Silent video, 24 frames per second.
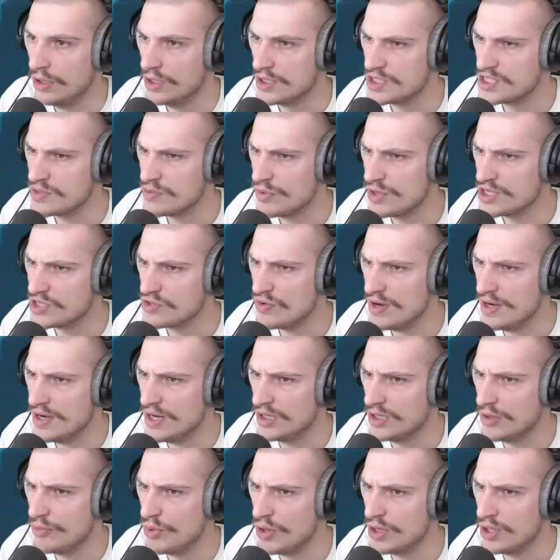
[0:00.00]
Someone is
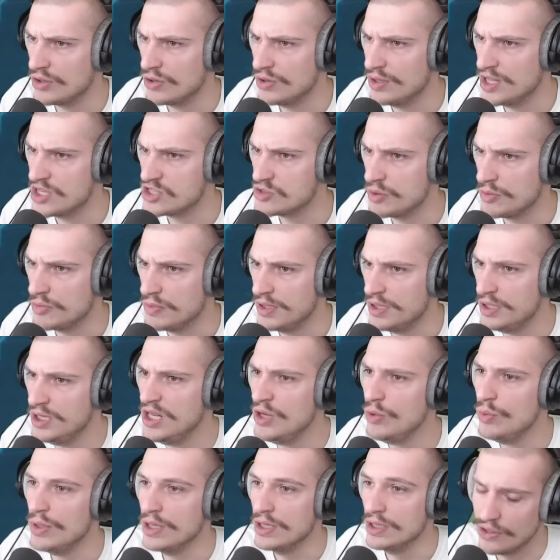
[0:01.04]
threatening to break their alliance with me.
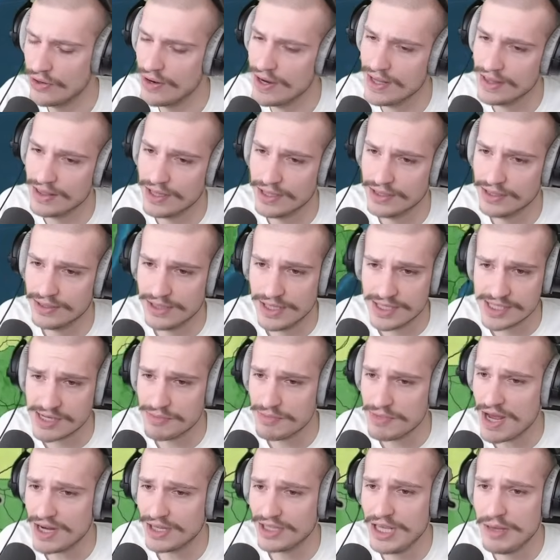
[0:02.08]
Tiwi. All right, then. Guess I'm
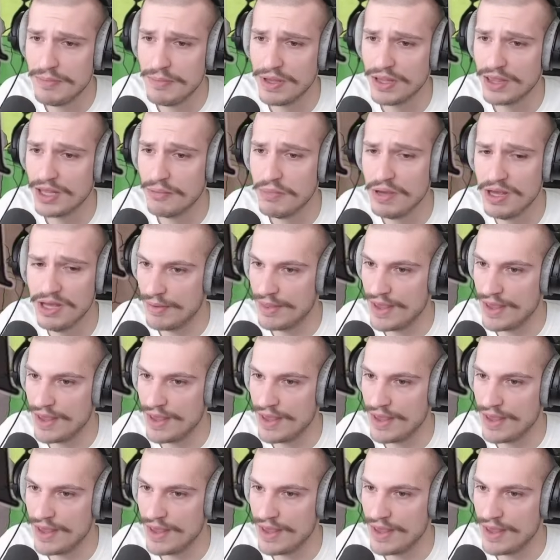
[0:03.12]
not keeping them.